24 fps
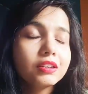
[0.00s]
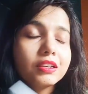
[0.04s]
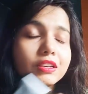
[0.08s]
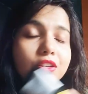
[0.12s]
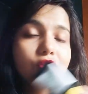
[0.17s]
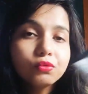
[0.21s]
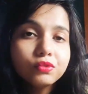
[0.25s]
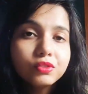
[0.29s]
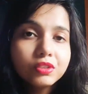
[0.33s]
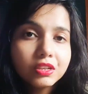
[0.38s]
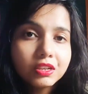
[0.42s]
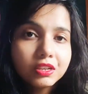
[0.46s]

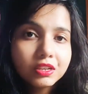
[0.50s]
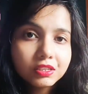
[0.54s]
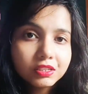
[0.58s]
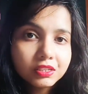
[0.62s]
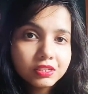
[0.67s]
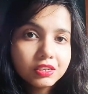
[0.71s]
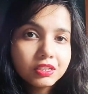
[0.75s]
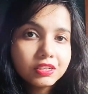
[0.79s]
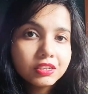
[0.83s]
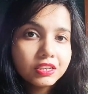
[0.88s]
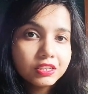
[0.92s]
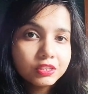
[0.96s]
new
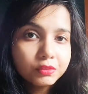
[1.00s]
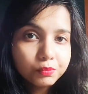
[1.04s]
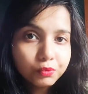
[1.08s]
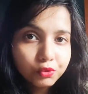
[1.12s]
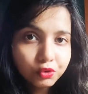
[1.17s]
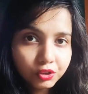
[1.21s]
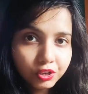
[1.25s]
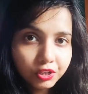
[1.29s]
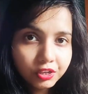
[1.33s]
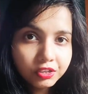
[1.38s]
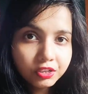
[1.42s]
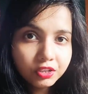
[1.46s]
Deconstruct is
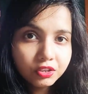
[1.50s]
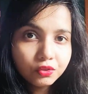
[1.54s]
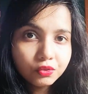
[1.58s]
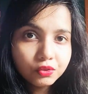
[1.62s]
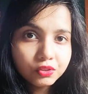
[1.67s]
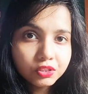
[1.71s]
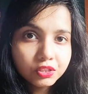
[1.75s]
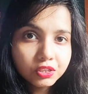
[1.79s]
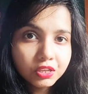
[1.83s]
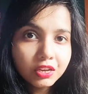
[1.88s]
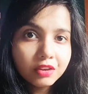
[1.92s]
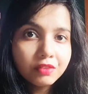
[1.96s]
protecting your
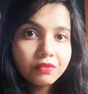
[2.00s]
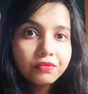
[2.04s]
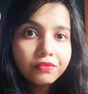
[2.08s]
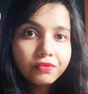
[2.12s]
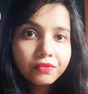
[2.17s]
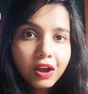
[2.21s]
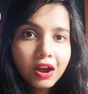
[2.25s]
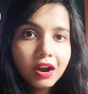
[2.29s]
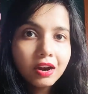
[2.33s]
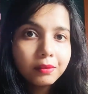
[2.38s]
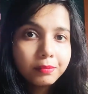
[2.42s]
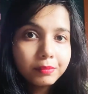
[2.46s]
skin
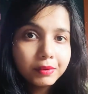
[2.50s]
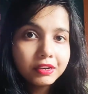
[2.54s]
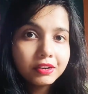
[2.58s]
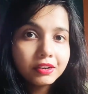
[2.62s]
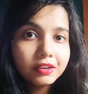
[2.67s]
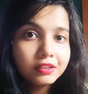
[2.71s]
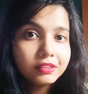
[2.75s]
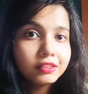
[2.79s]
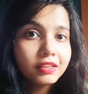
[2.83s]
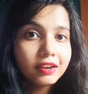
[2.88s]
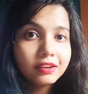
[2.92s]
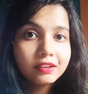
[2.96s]
far
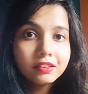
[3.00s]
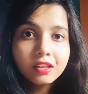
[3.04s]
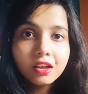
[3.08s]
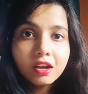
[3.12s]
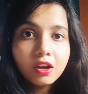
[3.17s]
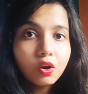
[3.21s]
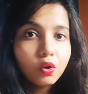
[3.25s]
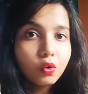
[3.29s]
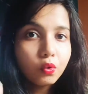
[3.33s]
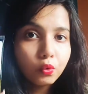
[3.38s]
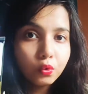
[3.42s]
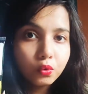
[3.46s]
better than
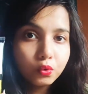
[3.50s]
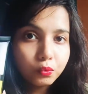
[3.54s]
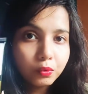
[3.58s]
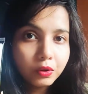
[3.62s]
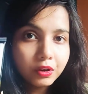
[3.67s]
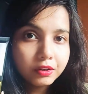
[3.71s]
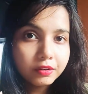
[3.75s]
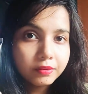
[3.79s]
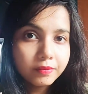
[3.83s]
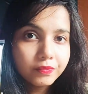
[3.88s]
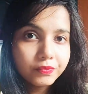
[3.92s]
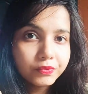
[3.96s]
the old
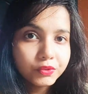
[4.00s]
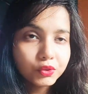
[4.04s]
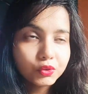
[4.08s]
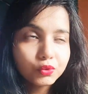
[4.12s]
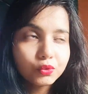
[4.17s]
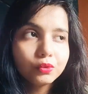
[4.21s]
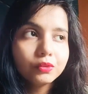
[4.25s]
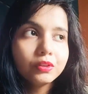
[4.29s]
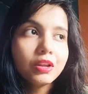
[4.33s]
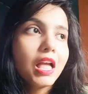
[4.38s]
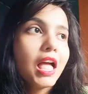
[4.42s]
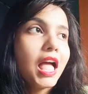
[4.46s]
one.
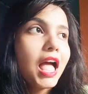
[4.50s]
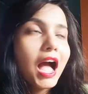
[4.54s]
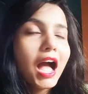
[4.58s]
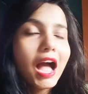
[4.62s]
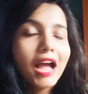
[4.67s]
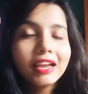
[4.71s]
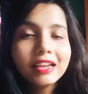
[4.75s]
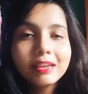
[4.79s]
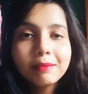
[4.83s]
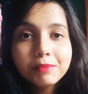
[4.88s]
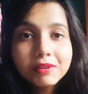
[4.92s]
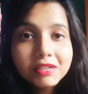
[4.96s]
So
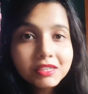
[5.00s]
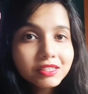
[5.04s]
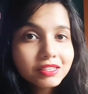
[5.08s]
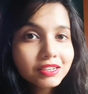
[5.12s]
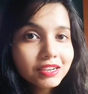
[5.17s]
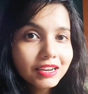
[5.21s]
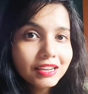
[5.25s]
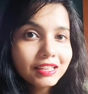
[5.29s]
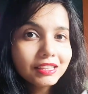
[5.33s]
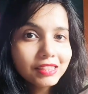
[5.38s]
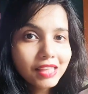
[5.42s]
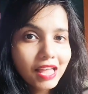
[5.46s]
I
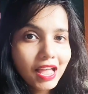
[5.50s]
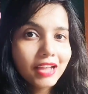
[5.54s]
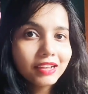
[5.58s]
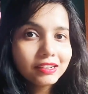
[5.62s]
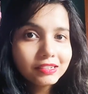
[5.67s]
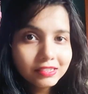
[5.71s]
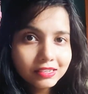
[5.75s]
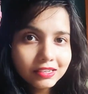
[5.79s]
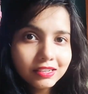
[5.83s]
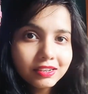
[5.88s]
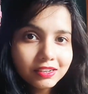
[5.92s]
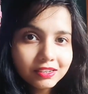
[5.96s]
personally
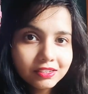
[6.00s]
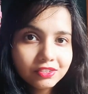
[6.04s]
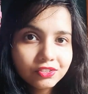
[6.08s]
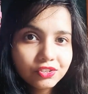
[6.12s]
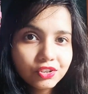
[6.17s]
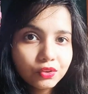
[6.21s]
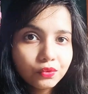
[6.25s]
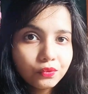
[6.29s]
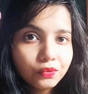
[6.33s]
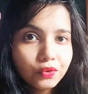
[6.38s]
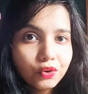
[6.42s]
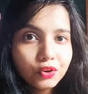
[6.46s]
thank
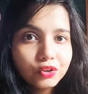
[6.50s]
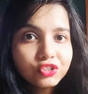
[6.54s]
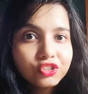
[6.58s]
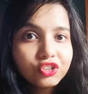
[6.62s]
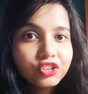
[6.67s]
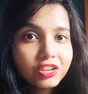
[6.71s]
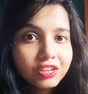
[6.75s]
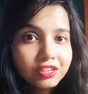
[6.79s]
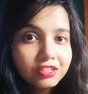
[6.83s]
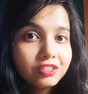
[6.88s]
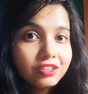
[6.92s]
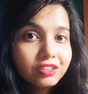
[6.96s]
Deconstruct for
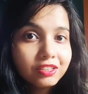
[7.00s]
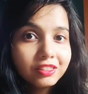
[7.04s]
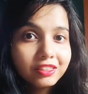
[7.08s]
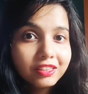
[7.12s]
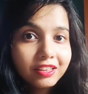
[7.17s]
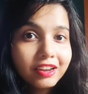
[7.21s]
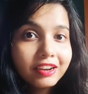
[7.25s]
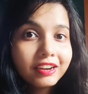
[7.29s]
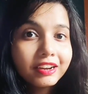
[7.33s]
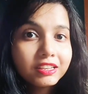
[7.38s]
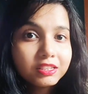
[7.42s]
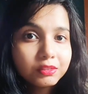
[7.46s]
changing
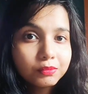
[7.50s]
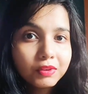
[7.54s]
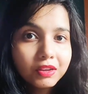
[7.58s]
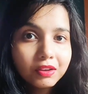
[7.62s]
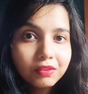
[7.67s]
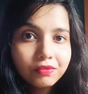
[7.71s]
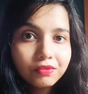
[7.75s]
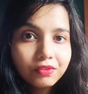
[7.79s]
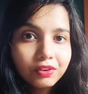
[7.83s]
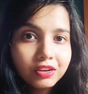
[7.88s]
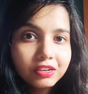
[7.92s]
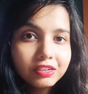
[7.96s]
their
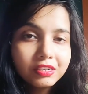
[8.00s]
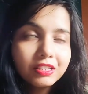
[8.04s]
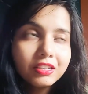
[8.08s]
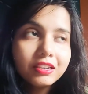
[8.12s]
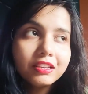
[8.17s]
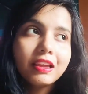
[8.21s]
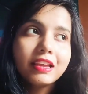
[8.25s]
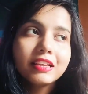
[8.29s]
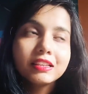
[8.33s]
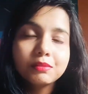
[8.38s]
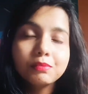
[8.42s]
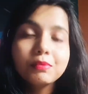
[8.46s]
SPF
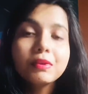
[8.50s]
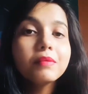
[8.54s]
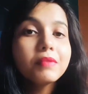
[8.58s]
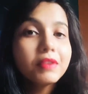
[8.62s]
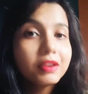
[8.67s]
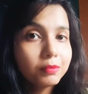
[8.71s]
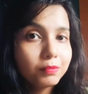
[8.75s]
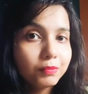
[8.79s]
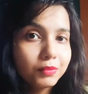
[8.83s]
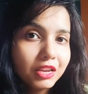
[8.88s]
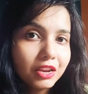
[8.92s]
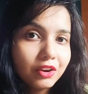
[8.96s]
rating, SPF
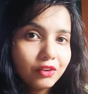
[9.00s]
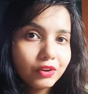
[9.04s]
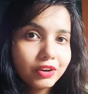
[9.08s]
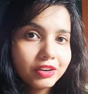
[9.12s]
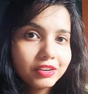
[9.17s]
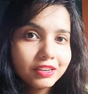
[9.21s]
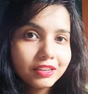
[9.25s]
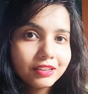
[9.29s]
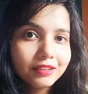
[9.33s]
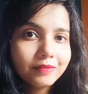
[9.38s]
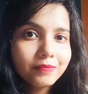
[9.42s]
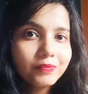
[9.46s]
and PA
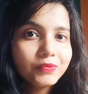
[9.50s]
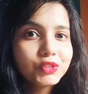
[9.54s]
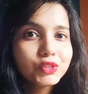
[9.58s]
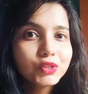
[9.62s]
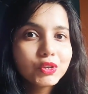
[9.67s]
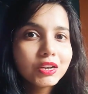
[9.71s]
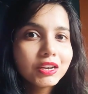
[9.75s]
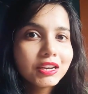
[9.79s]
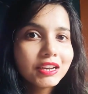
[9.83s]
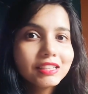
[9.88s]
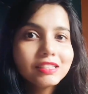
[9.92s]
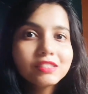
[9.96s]
rating. So
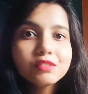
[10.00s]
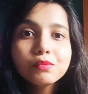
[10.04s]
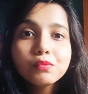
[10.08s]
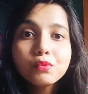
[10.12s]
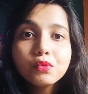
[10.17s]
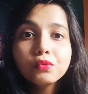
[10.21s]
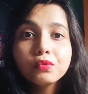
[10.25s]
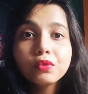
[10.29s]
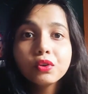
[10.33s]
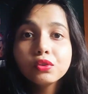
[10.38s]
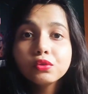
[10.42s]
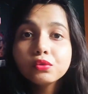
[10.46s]
let's
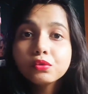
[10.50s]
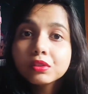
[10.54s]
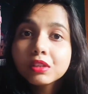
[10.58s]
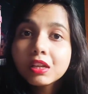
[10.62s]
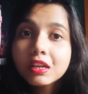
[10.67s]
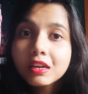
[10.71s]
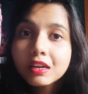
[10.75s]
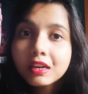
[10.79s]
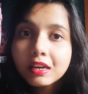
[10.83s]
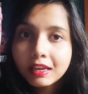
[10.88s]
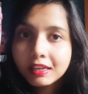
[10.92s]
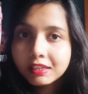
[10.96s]
move on to the
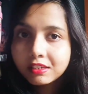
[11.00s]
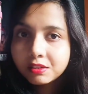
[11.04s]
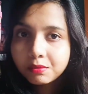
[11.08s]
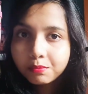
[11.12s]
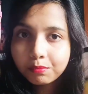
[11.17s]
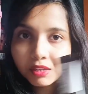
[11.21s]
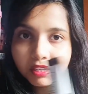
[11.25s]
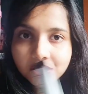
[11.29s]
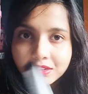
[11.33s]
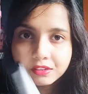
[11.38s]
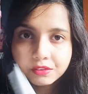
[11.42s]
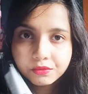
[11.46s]
next
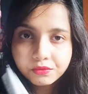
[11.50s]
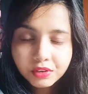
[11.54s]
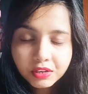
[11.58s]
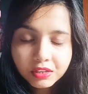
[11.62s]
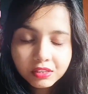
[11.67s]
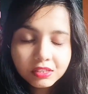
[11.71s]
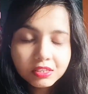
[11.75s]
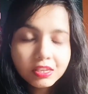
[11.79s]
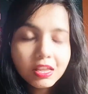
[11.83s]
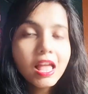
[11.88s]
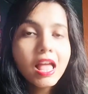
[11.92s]
big difference.